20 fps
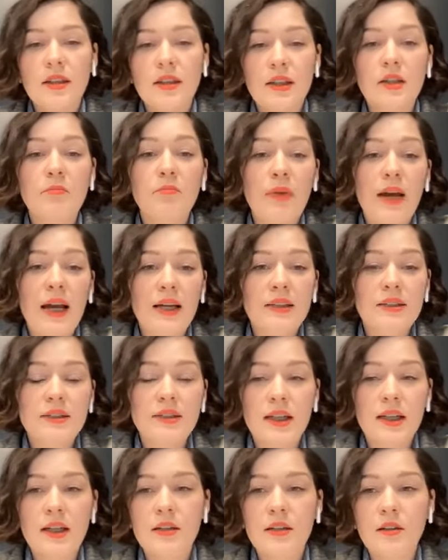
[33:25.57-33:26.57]
impact
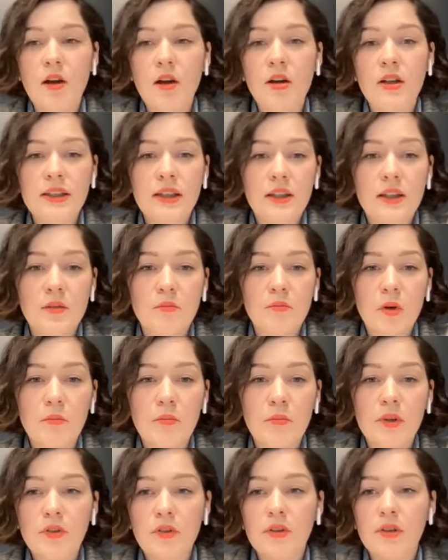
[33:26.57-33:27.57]
their long-term
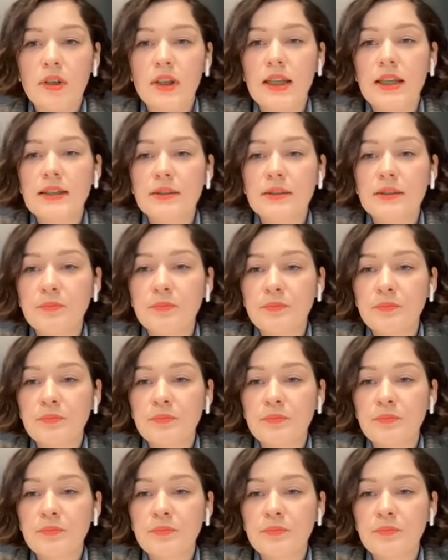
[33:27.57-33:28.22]
opportunities.